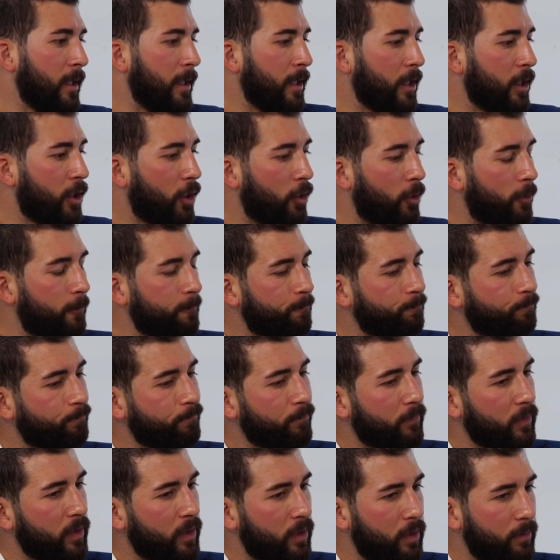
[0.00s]
So
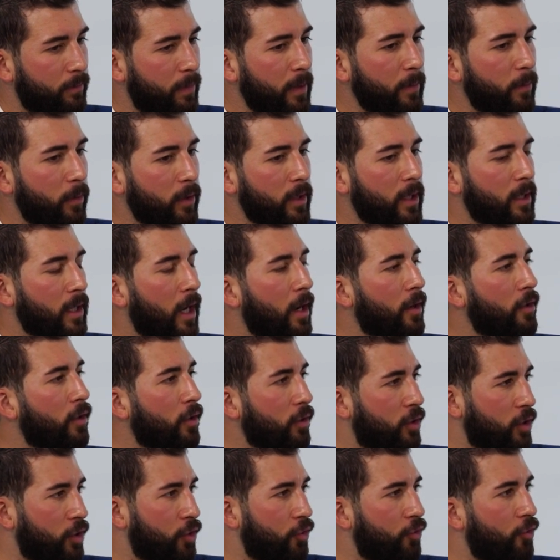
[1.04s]
people that are not
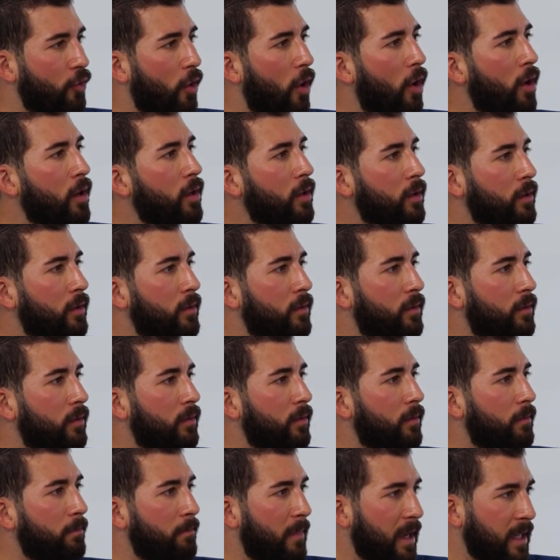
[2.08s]
strong
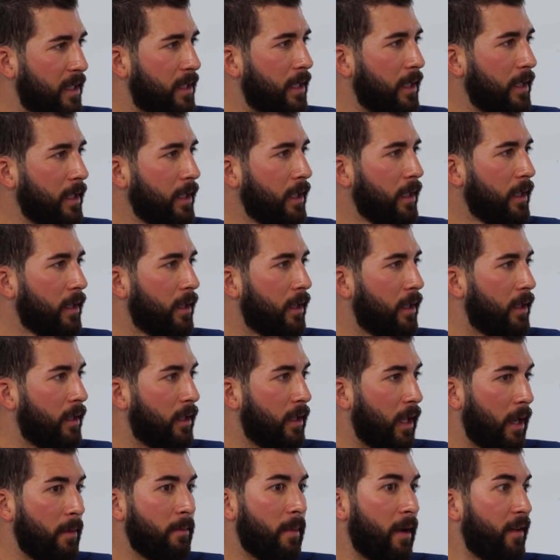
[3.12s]
mentally,
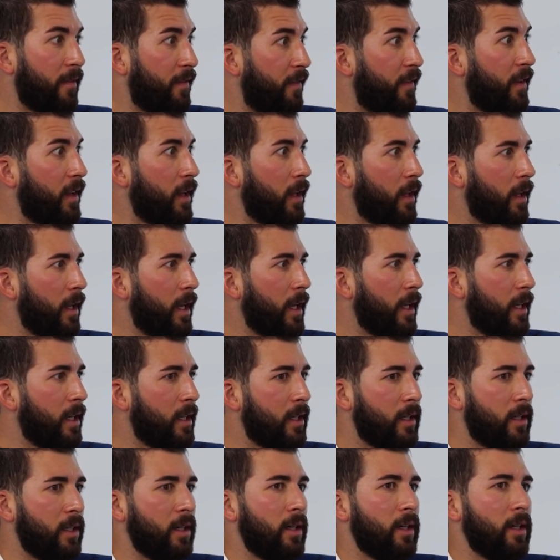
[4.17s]
they might feel
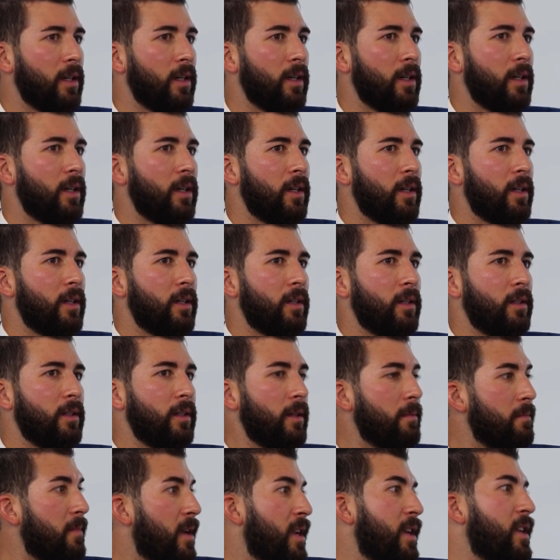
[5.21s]
like
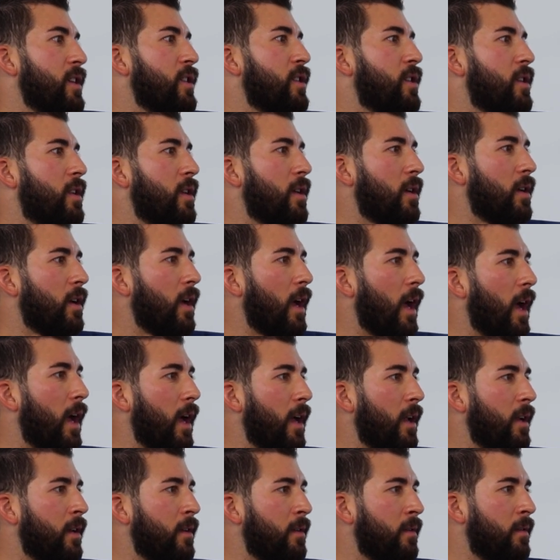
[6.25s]
diminished
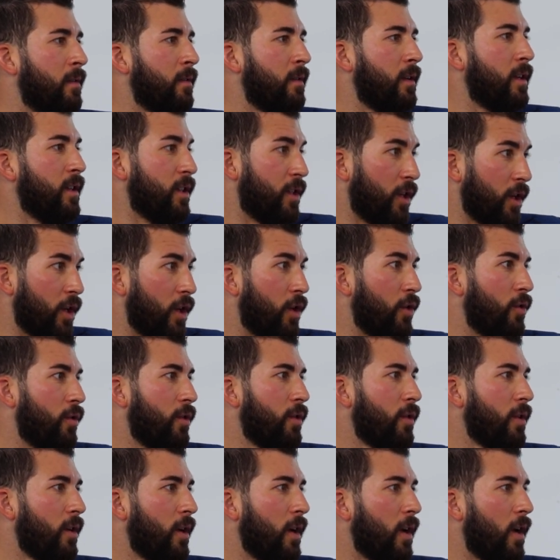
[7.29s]
and
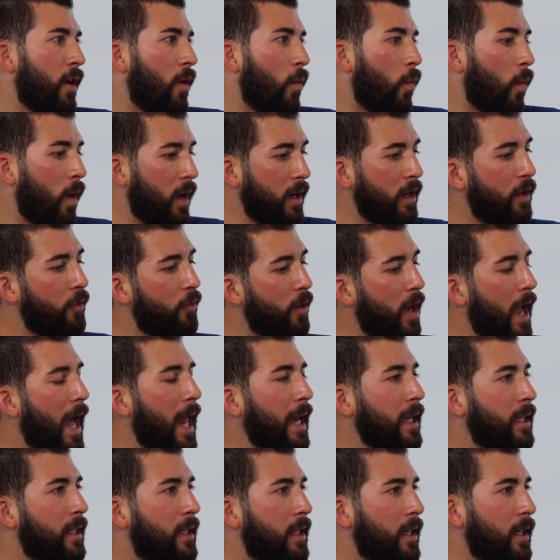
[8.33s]
insecure. While in
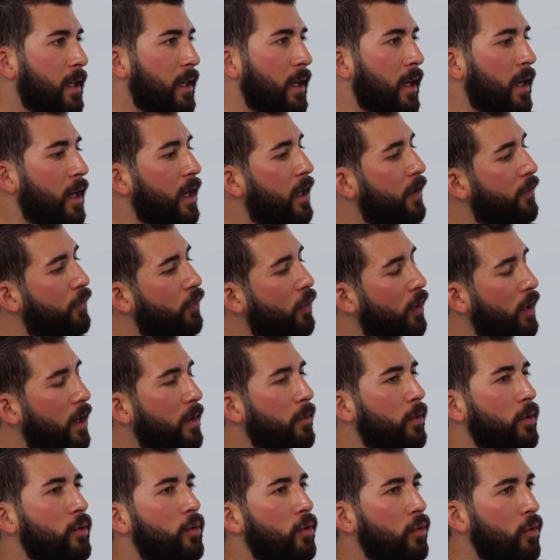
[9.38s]
reality, if you're
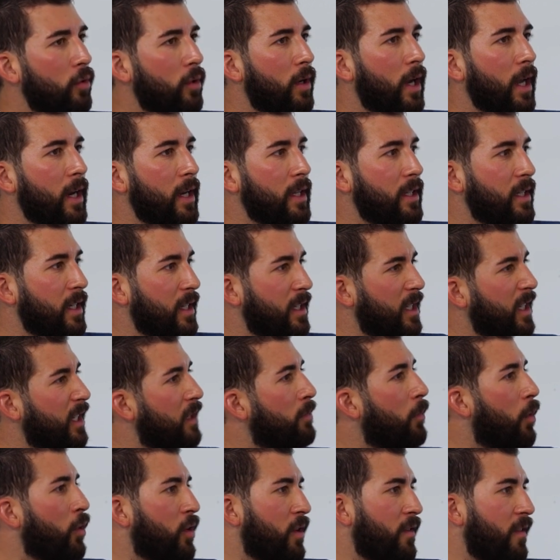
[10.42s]
able to look at it just as
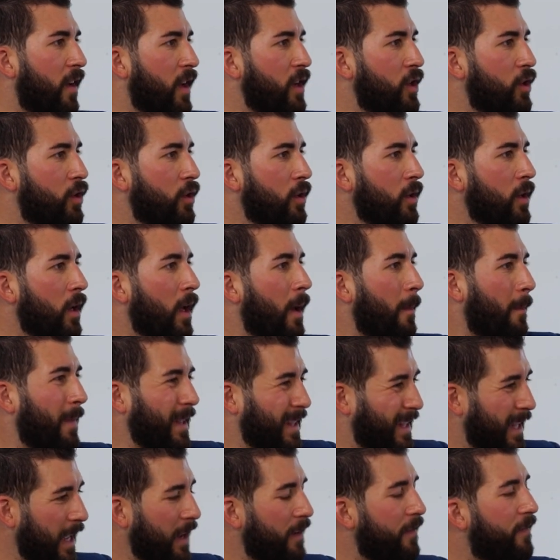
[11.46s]
motivation,
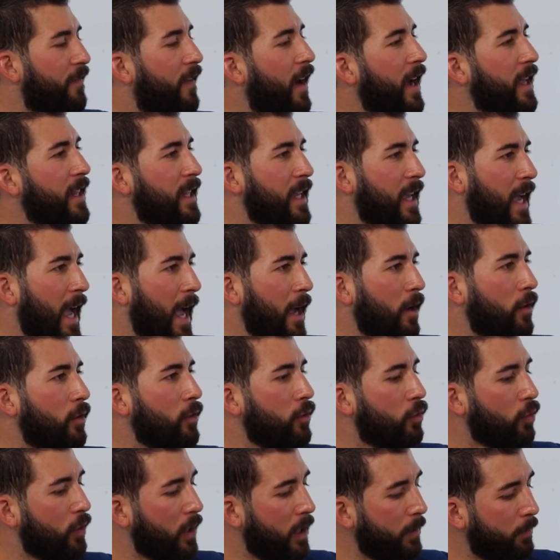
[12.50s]
but then find the angle
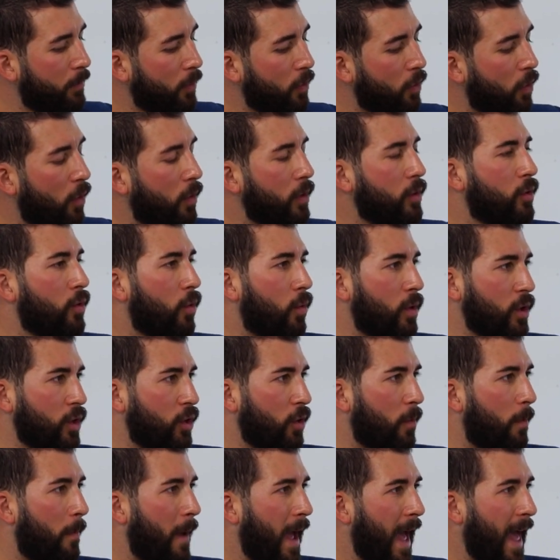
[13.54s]
to keep on going towards
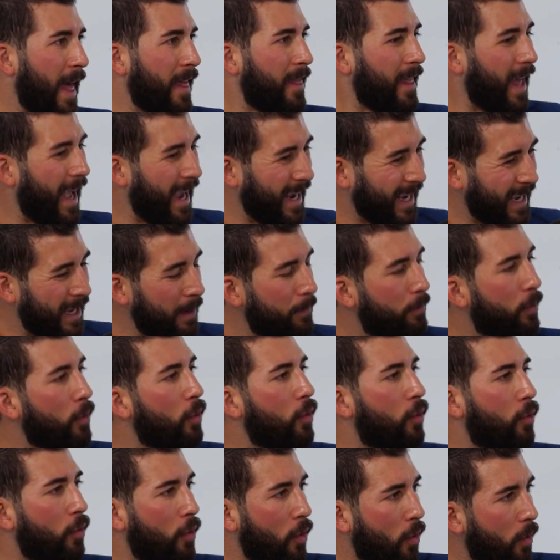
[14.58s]
your path and keep on
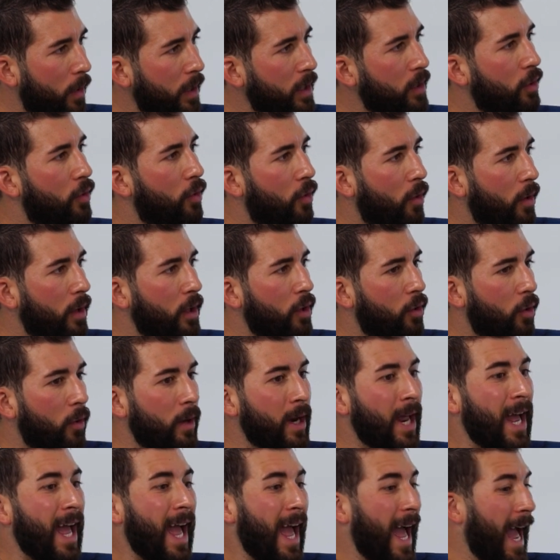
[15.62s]
growing,
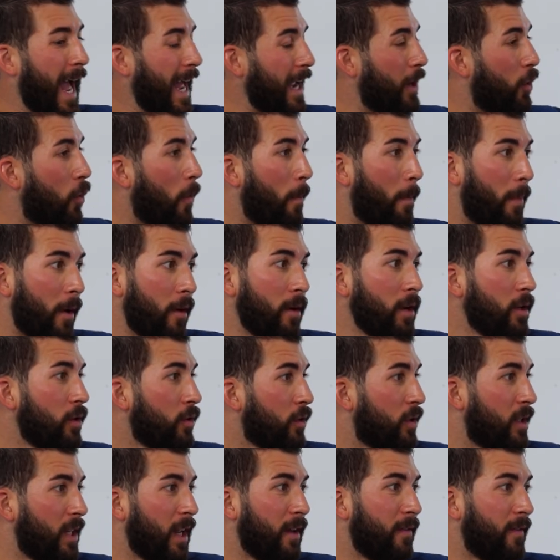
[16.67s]
and comparing
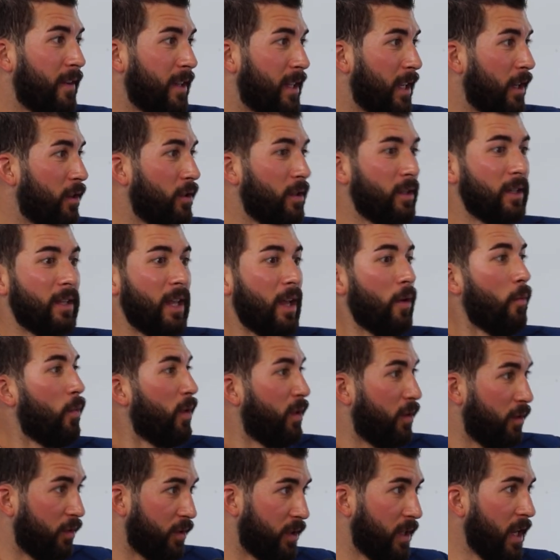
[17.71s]
yourself at the end of the day
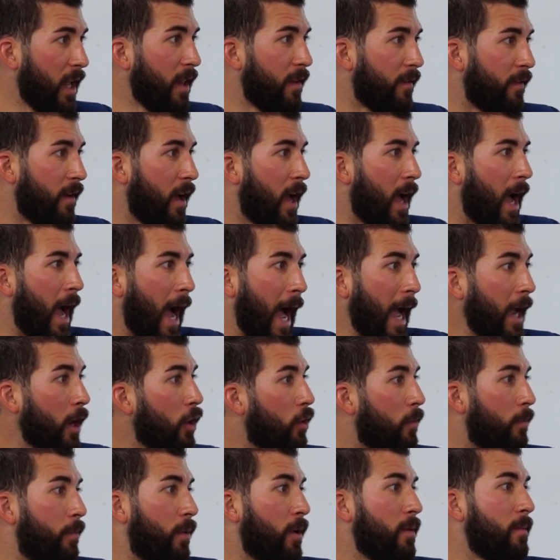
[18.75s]
with yourself. I
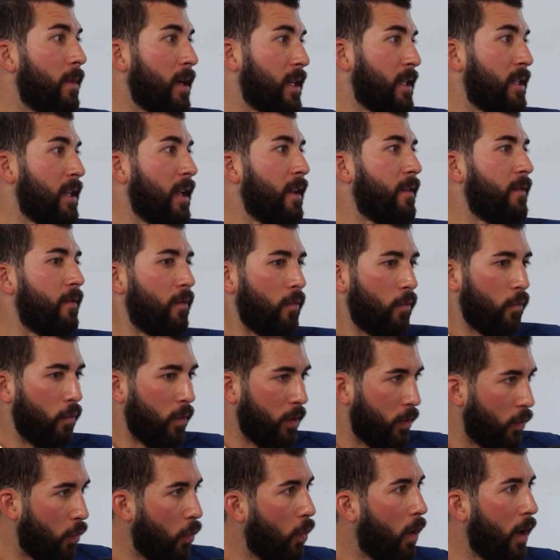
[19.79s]
compare myself
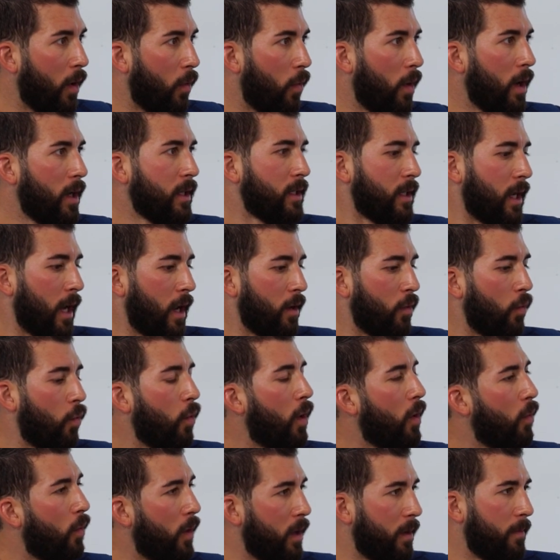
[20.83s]
with who I was and who
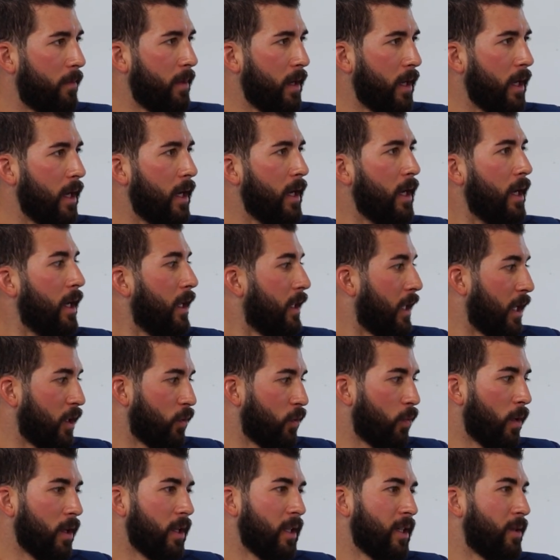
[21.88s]
I want to be. That's
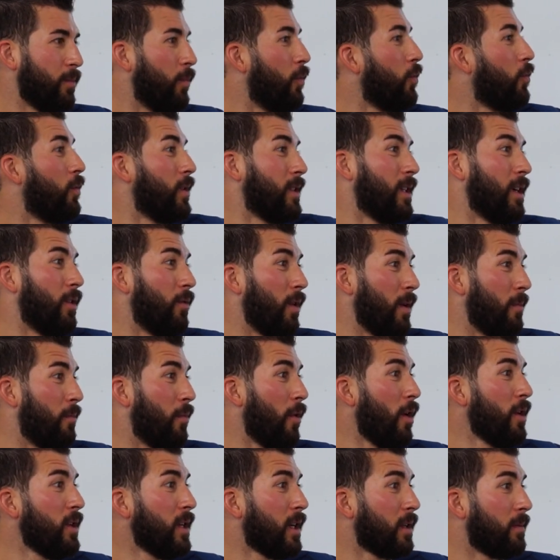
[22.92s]
why this book was a great
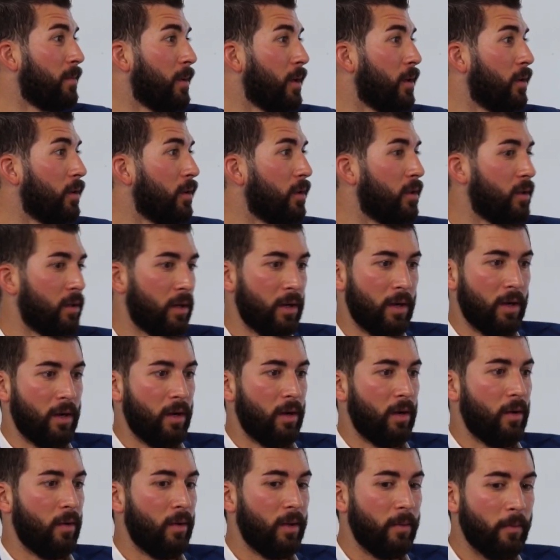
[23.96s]
project, because
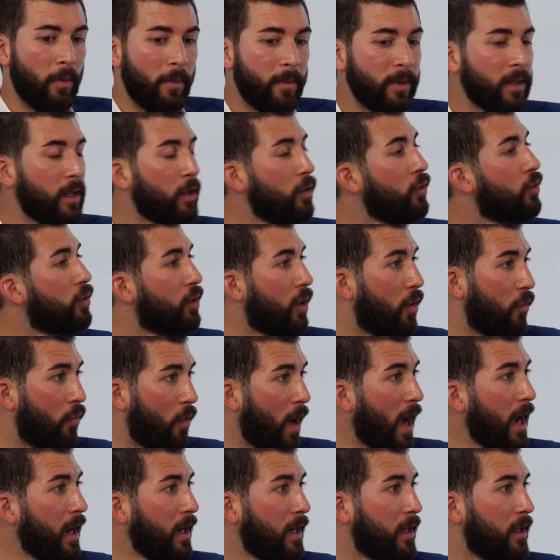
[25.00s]
the moment that you start
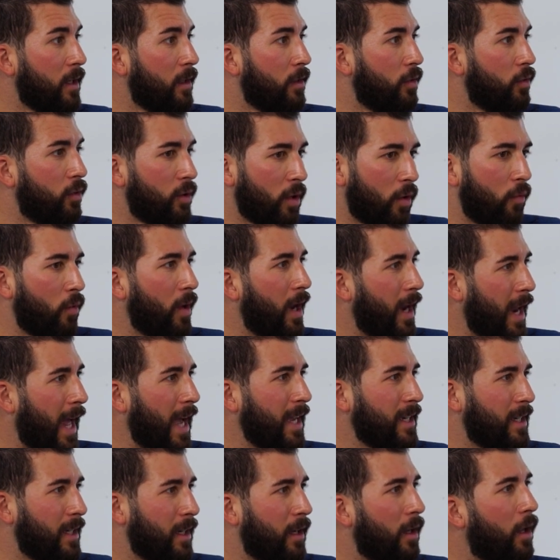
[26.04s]
writing, you start
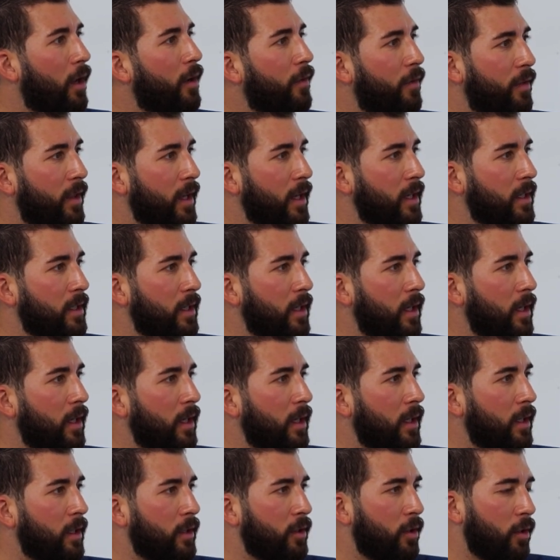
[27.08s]
realizing a lot of things.
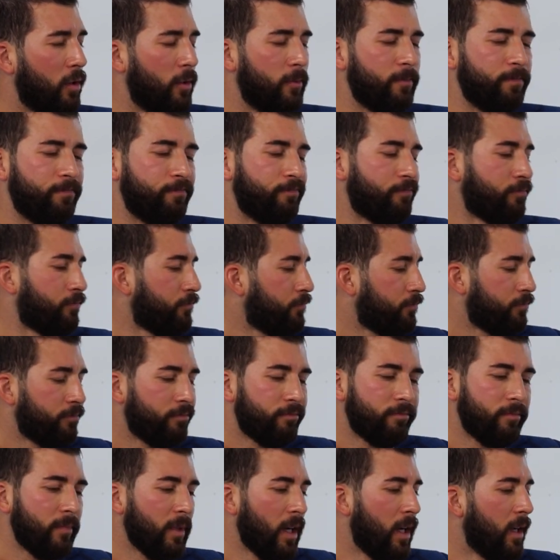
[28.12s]
So
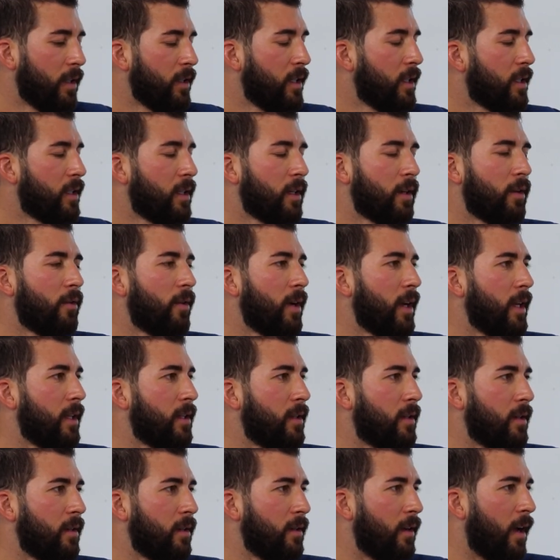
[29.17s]
just a
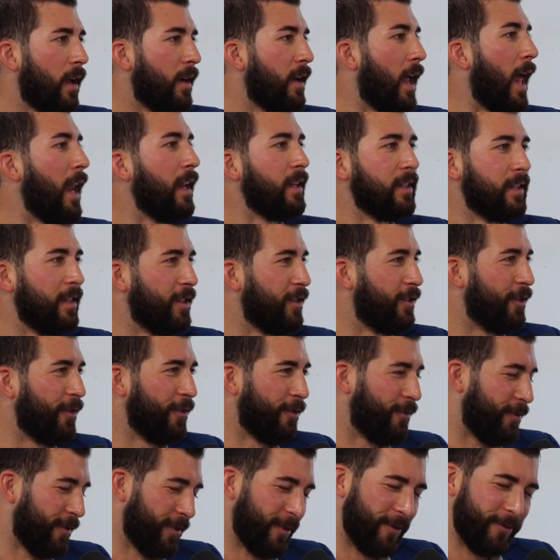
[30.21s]
great analysis of
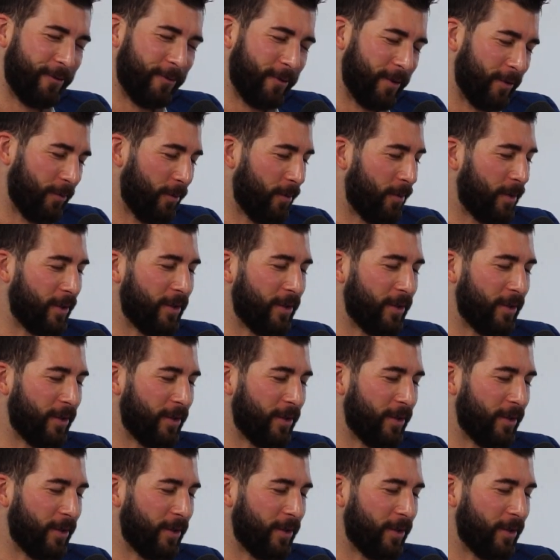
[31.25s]
what we were